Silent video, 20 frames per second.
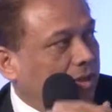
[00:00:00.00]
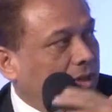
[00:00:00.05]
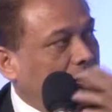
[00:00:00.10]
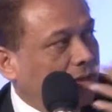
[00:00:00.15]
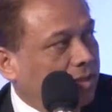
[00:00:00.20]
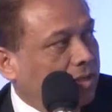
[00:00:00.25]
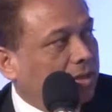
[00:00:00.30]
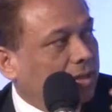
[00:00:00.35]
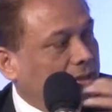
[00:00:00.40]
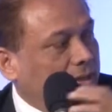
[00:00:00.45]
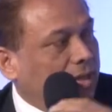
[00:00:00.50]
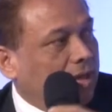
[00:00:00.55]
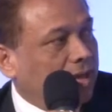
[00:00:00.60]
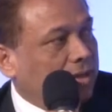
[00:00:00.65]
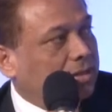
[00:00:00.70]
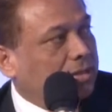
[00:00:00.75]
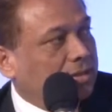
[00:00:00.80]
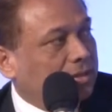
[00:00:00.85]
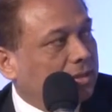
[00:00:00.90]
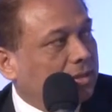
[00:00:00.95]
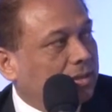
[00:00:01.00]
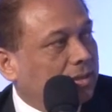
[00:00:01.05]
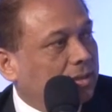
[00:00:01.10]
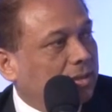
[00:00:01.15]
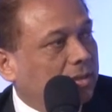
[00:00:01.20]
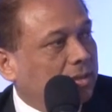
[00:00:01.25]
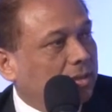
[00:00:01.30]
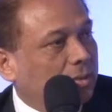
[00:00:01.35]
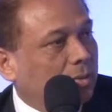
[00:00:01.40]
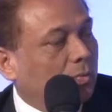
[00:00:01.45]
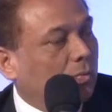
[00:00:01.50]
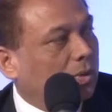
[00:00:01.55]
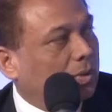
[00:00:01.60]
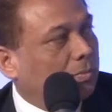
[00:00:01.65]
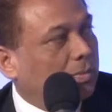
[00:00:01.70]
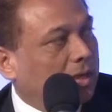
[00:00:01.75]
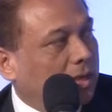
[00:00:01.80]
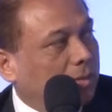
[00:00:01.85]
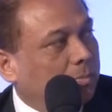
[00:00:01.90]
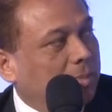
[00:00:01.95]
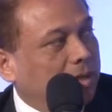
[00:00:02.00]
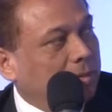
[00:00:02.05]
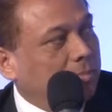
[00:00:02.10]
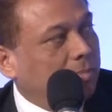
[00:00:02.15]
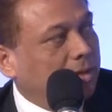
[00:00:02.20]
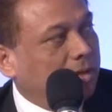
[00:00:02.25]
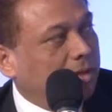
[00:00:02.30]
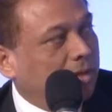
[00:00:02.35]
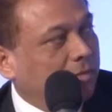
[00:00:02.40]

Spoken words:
I think that will make a big, big